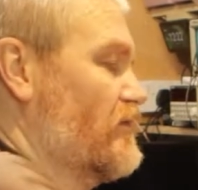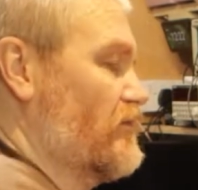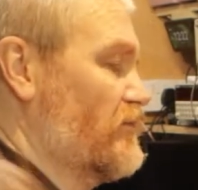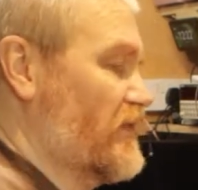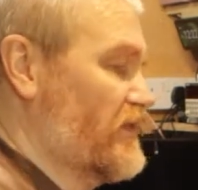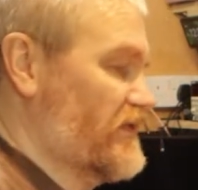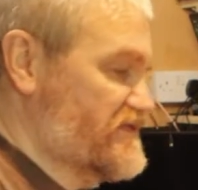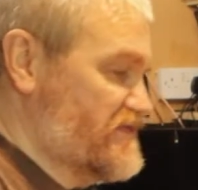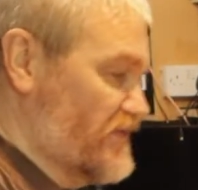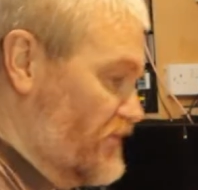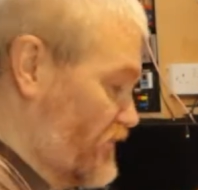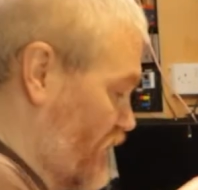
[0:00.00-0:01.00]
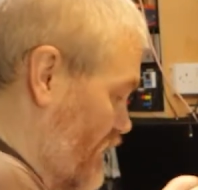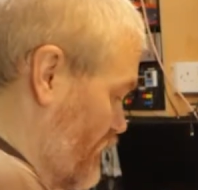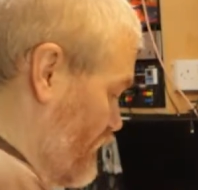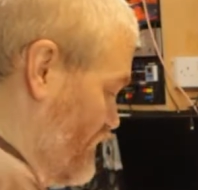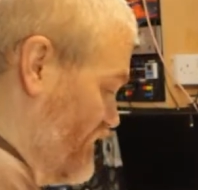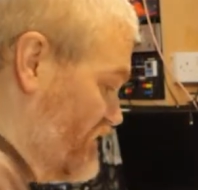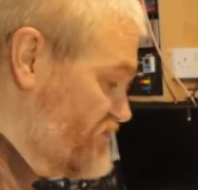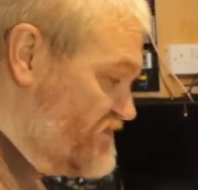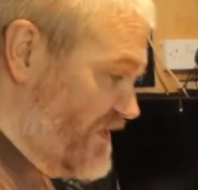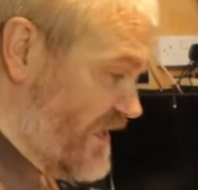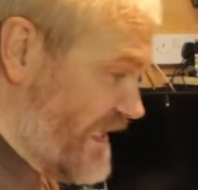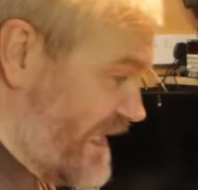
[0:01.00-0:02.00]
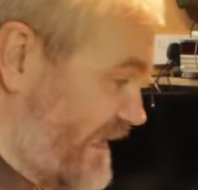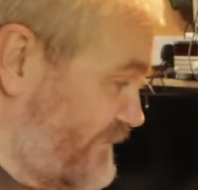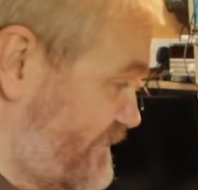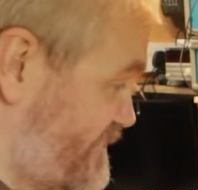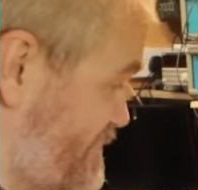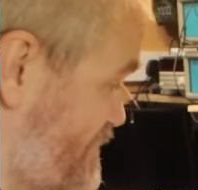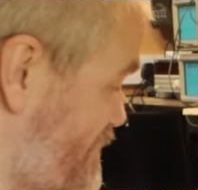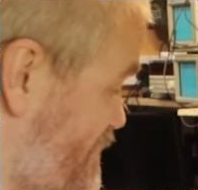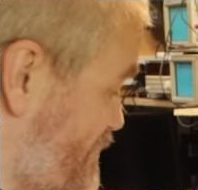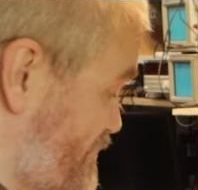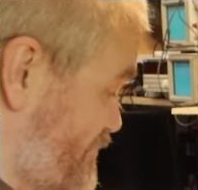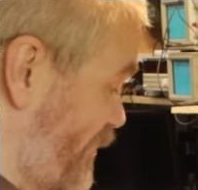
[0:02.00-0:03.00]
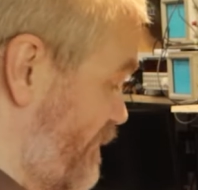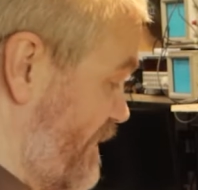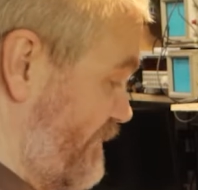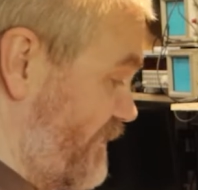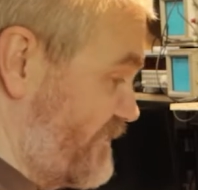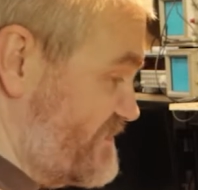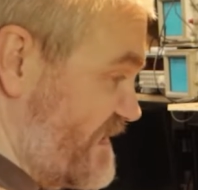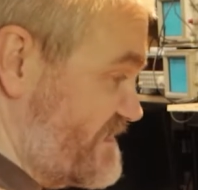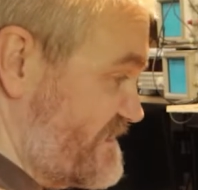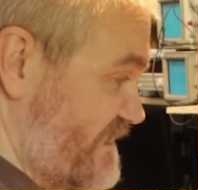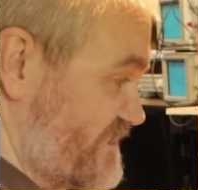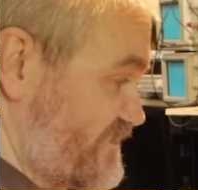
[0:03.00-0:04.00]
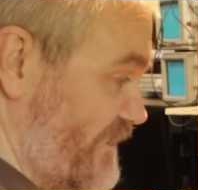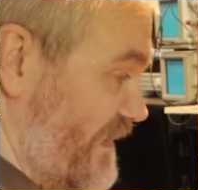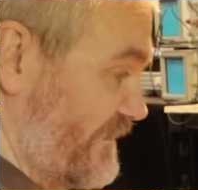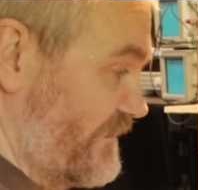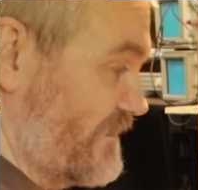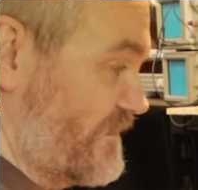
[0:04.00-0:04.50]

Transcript: we're going to look at how you stop it rotating as well.